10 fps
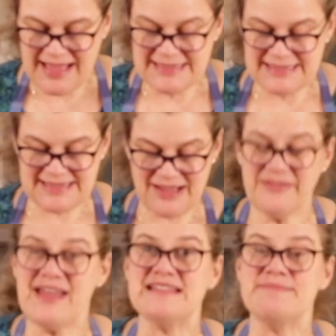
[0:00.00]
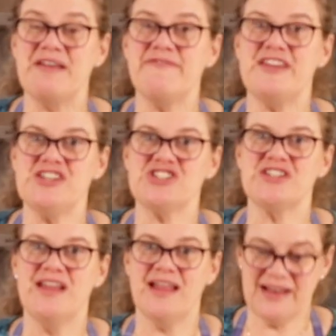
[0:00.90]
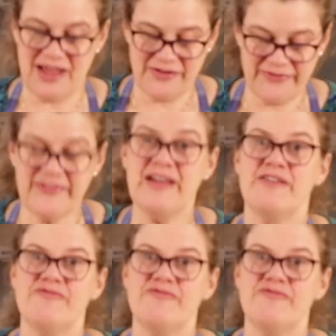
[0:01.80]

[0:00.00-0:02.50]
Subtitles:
So that's my finished nut loaf,